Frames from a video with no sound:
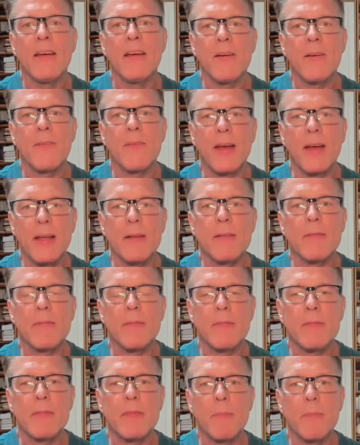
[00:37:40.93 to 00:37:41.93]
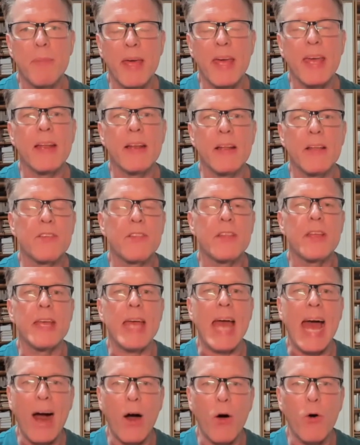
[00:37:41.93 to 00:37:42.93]
right? Pain is
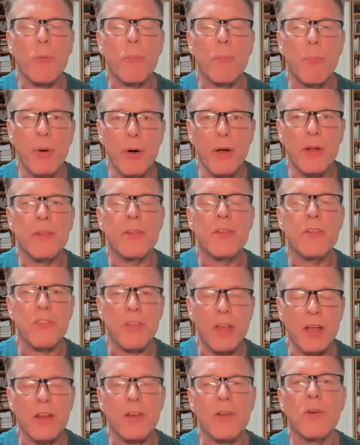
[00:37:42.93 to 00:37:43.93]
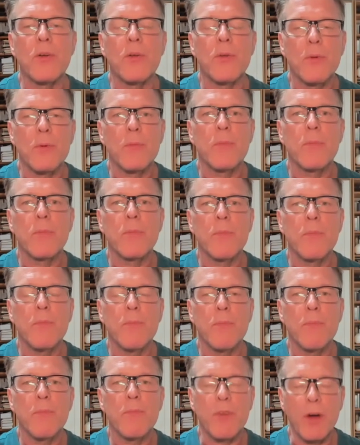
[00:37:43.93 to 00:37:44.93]
the output signal
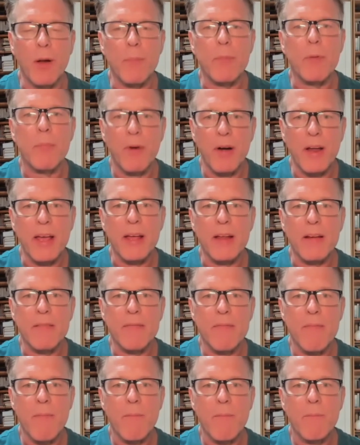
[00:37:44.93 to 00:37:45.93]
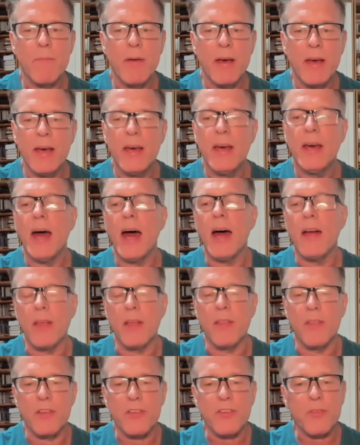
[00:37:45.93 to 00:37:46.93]
from the brain. And
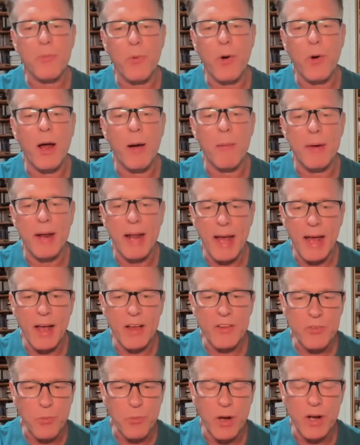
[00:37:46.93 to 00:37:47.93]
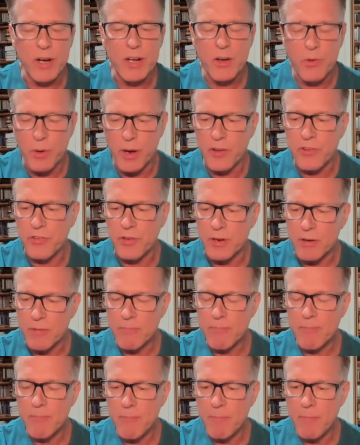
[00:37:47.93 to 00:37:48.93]
then this is where I'm going to ask one question.
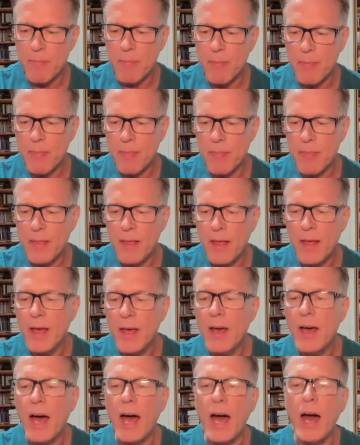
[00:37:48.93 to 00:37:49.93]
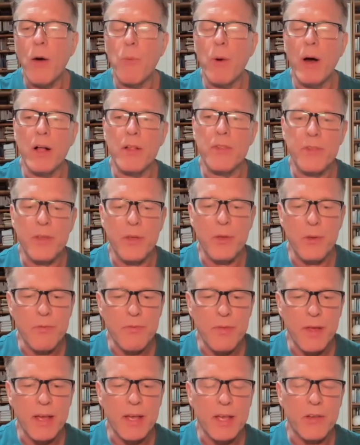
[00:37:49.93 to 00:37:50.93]
How well do you
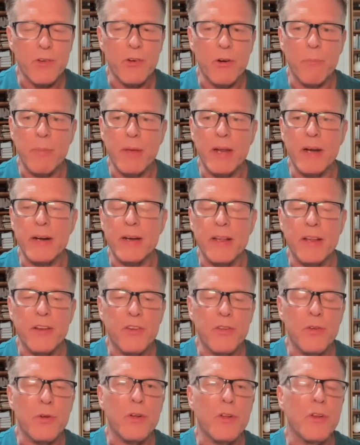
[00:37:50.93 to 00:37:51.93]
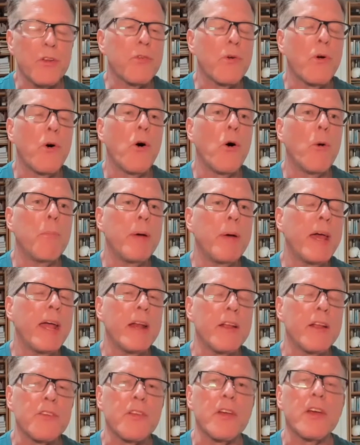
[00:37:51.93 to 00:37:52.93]
think your ability to control
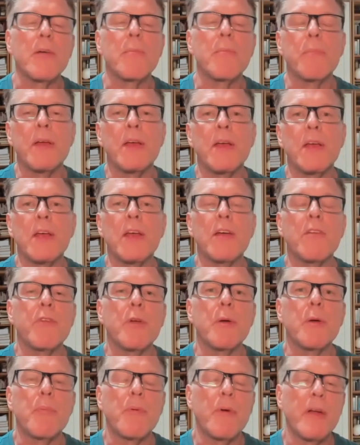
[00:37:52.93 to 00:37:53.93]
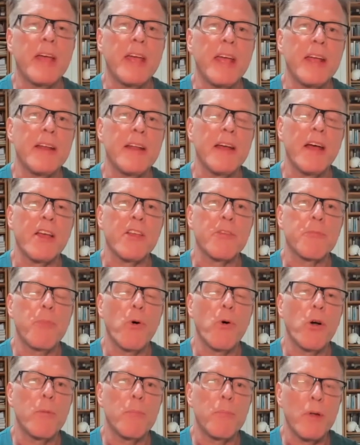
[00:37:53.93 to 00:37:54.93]
pain is going to be if your brain has
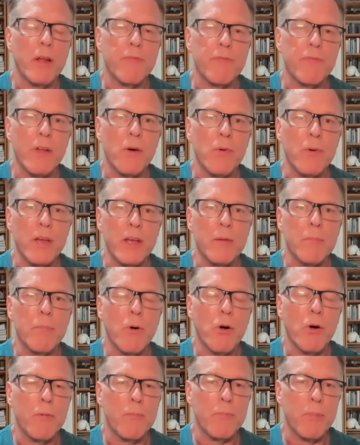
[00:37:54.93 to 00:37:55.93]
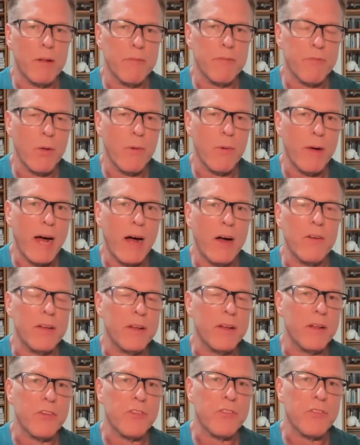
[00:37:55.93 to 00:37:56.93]
poor blood flow in, poor blood flow out,
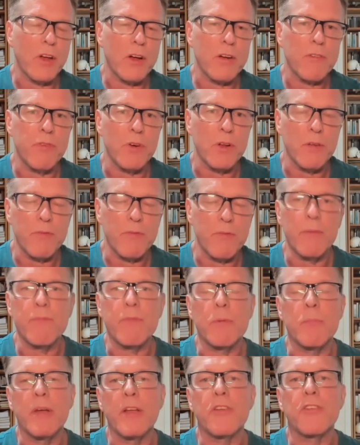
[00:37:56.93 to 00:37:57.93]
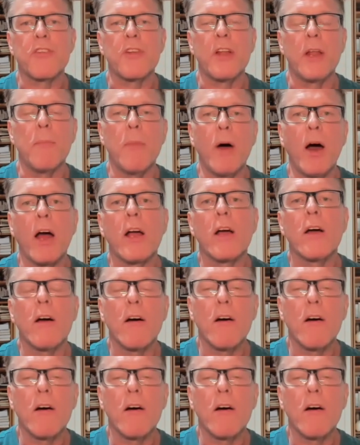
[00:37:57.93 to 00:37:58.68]
and is stuck full of inflammation and muck?